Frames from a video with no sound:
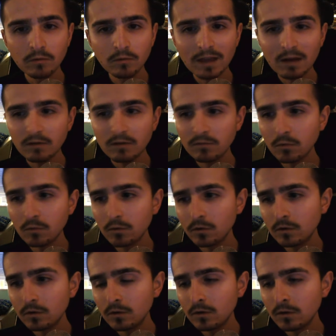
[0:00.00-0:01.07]
Now it's more,
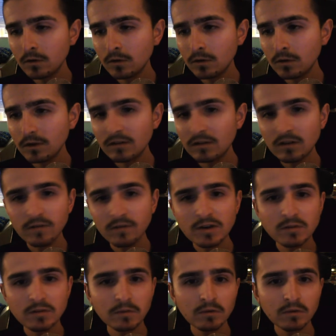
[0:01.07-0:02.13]
there's a
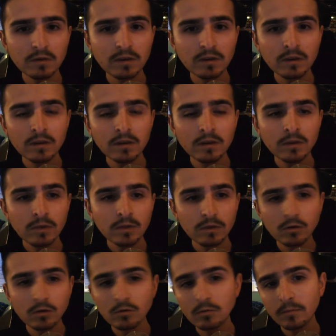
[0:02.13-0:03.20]
division between the
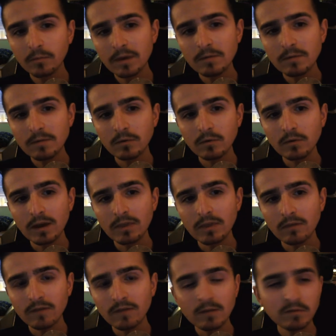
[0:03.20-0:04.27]
normal people and the
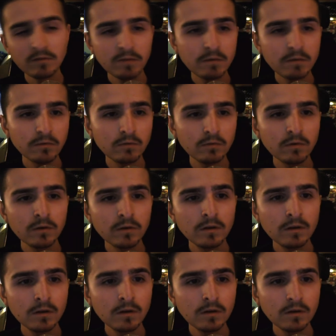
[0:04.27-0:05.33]
famous people.
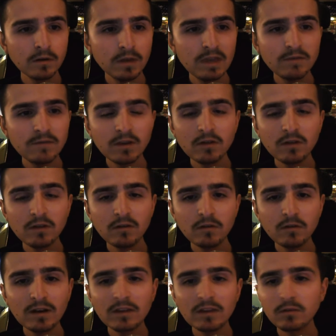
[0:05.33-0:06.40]
Even though,
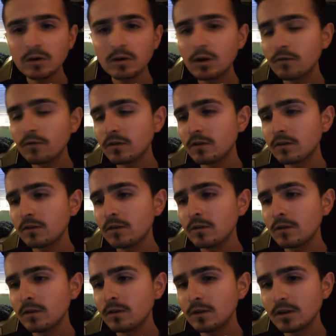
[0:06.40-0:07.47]
credit to a lot of the
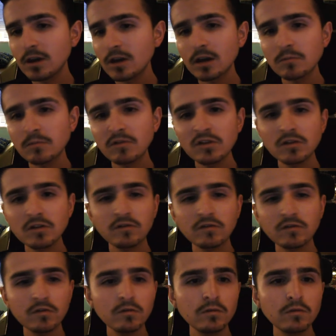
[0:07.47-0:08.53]
younger musicians
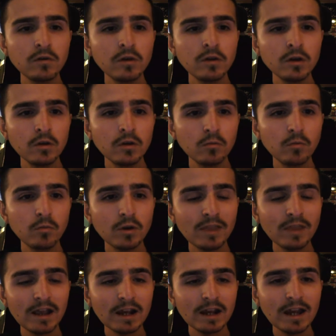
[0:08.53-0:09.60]
who want
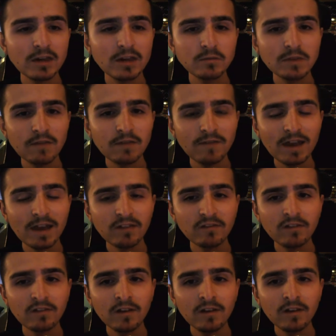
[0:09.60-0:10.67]
that connection with their
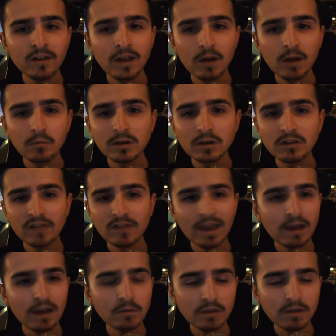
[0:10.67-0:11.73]
fans. Want to just hang
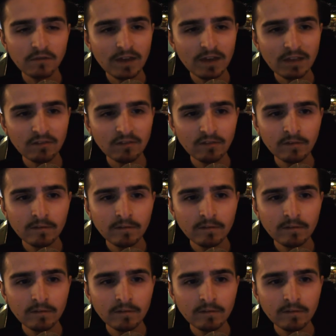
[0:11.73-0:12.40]
out with their fans.